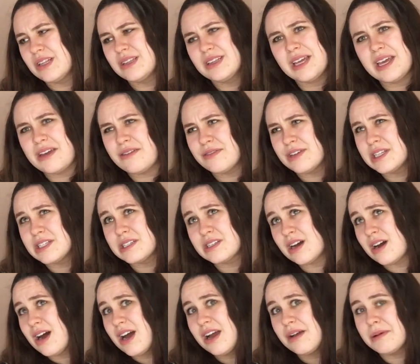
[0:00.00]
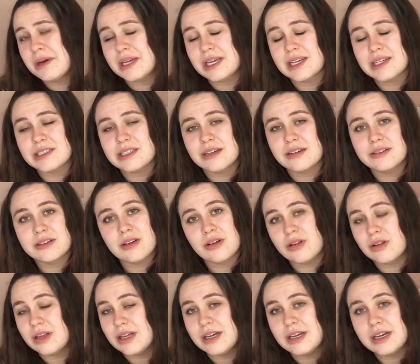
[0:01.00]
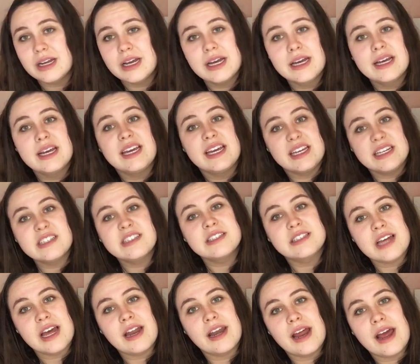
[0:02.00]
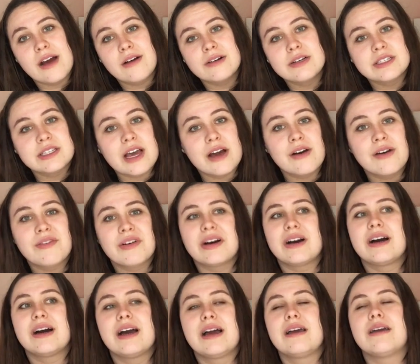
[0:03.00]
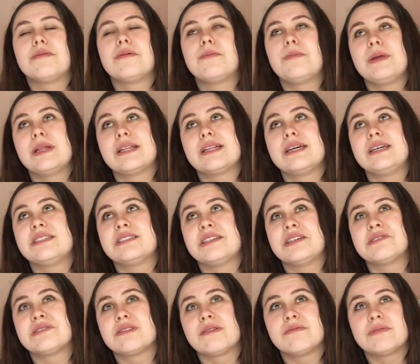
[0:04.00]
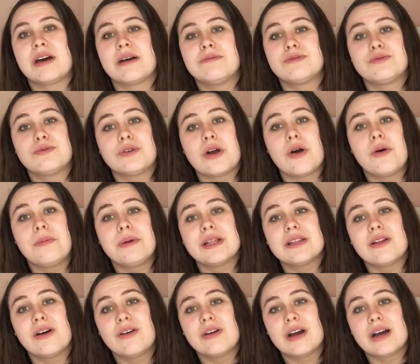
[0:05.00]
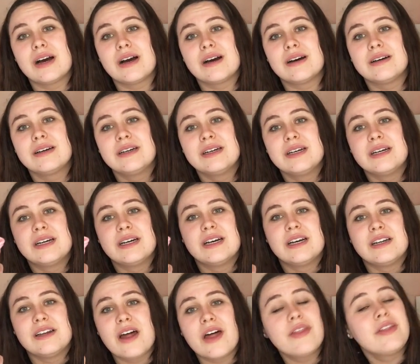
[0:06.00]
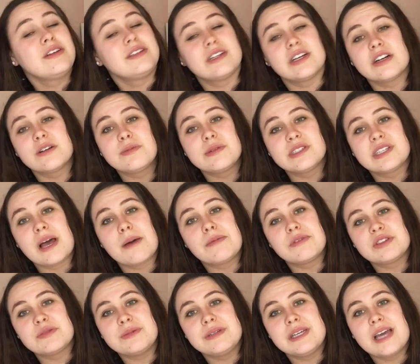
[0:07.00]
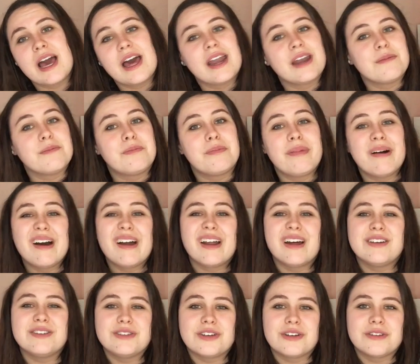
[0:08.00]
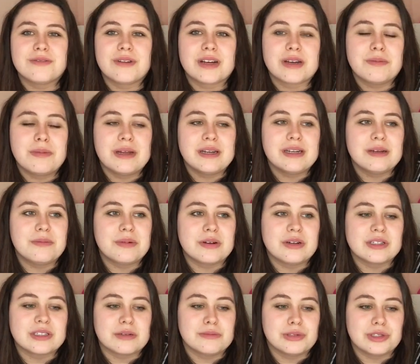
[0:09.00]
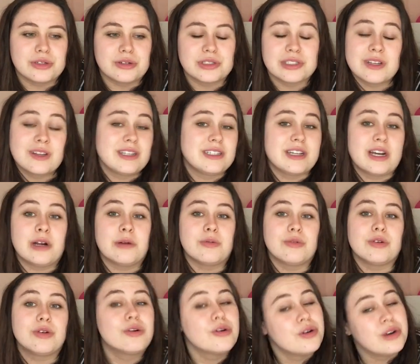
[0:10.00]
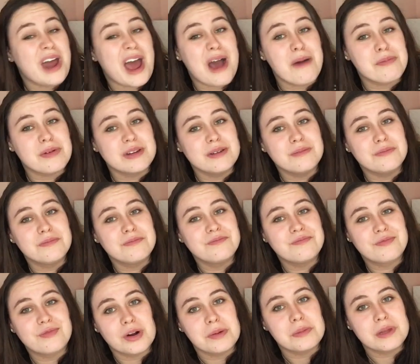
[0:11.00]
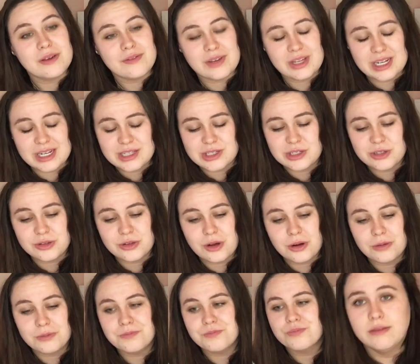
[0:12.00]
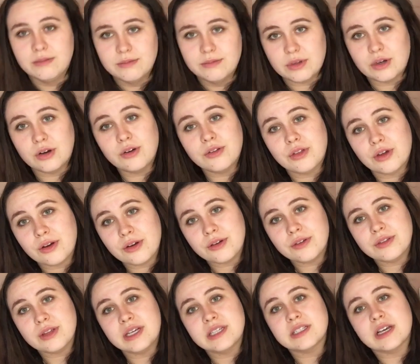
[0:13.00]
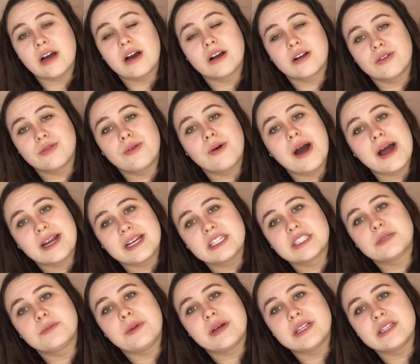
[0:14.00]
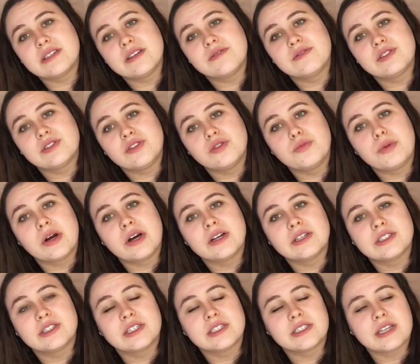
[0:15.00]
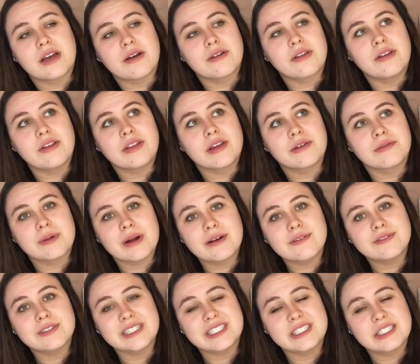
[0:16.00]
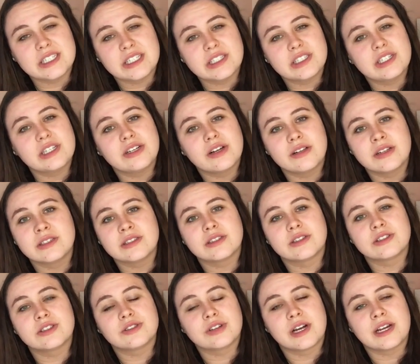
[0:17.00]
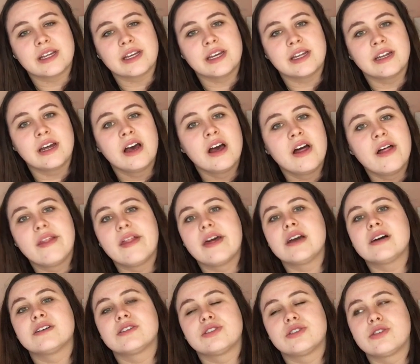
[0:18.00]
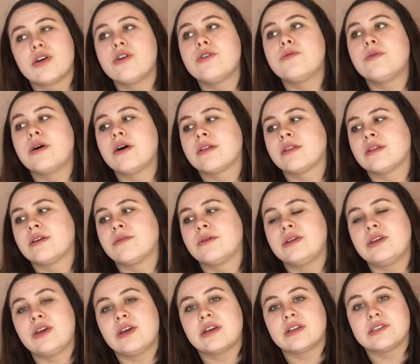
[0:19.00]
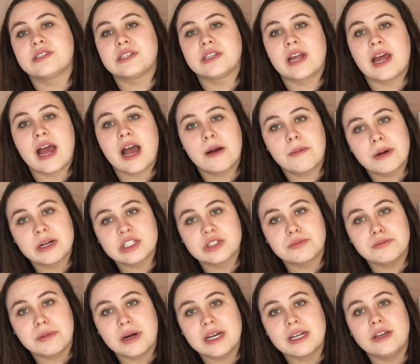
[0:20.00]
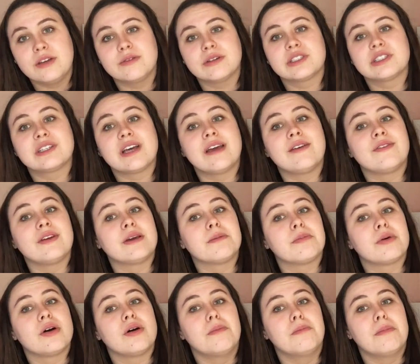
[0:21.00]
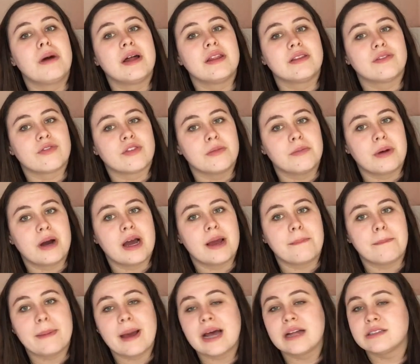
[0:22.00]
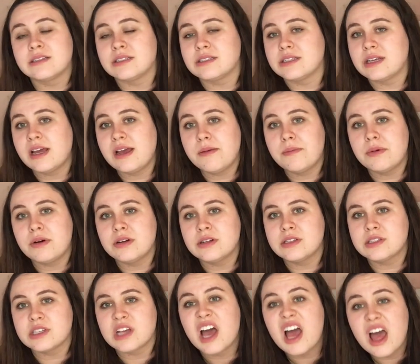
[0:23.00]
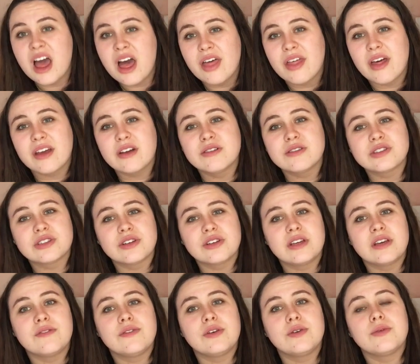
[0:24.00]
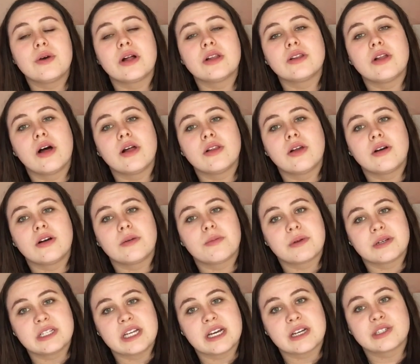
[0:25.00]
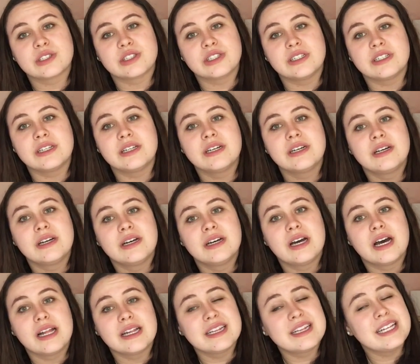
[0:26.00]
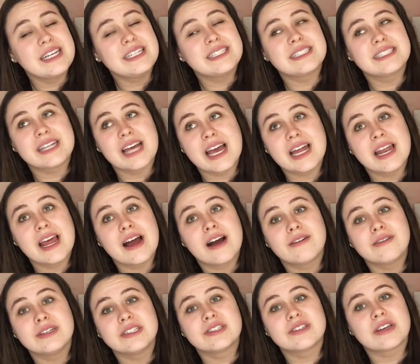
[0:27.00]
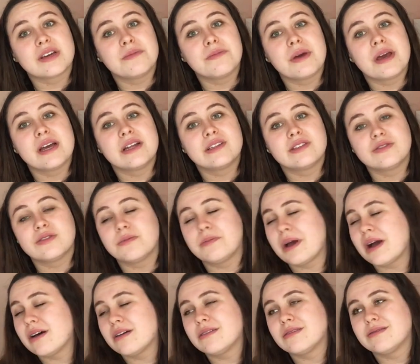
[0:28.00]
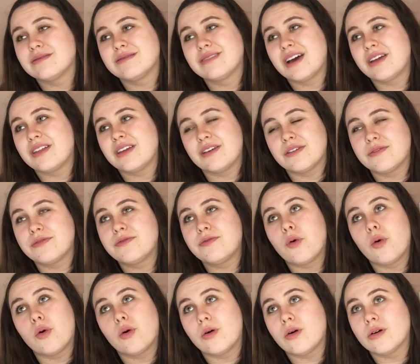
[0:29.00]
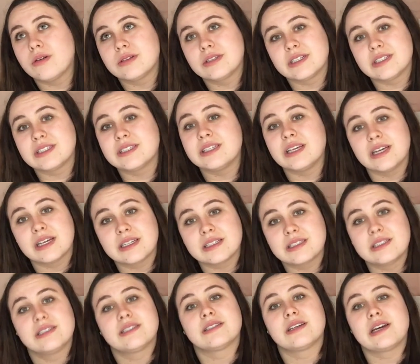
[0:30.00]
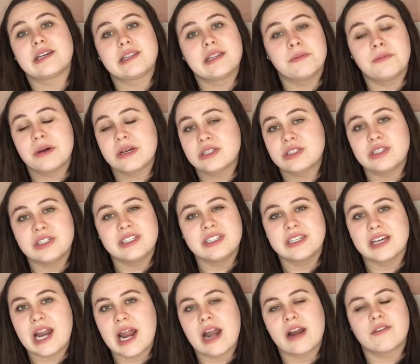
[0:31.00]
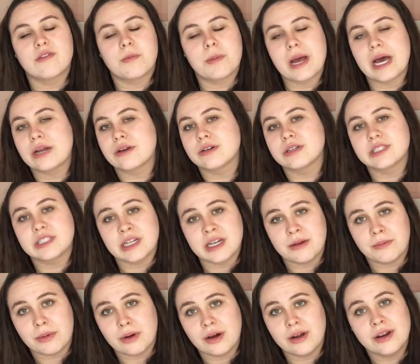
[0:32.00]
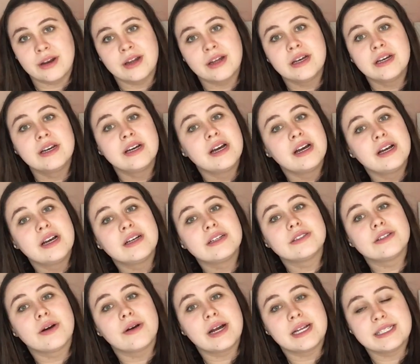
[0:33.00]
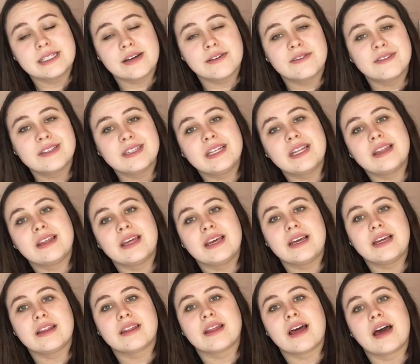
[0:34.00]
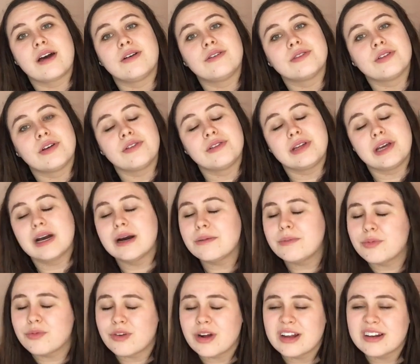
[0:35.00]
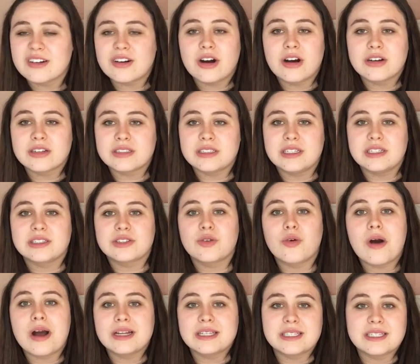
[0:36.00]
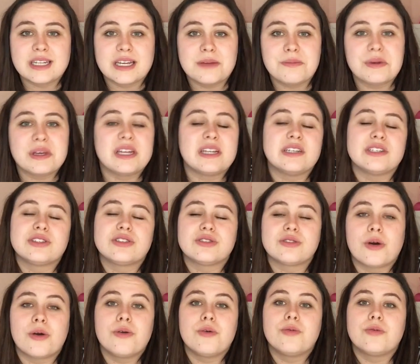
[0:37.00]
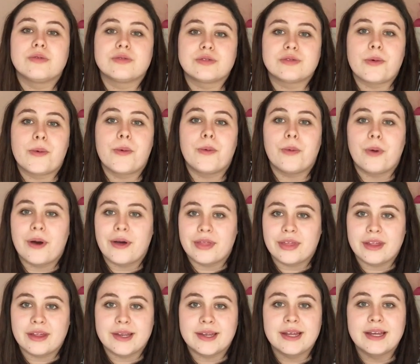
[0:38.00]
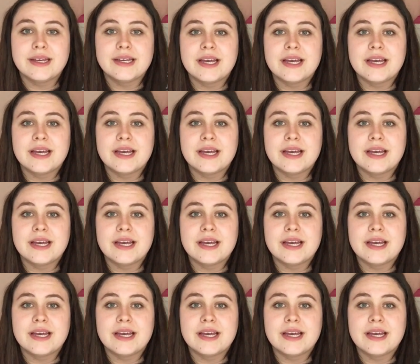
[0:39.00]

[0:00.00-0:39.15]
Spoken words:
leave-in time, I guess I'll call it, is 10 hours. However, I am a bit lazy and sometimes will go a bit longer. Nothing terrible has happened to me yet, but I don't recommend it because I'm sure something terrible could happen from leaving it in too long. Although these are quite expensive to purchase, I think they're roughly $60 Australian. They are so worth it when you consider how much money you are saving per month from buying pads and tampons. They also give you a lot longer protection, at least 10 hours compared to about, I think 4 to 6 is like the best you can get out of a pad or a tampon. So I definitely think that although the upfront cost is quite steep, it is so worth it.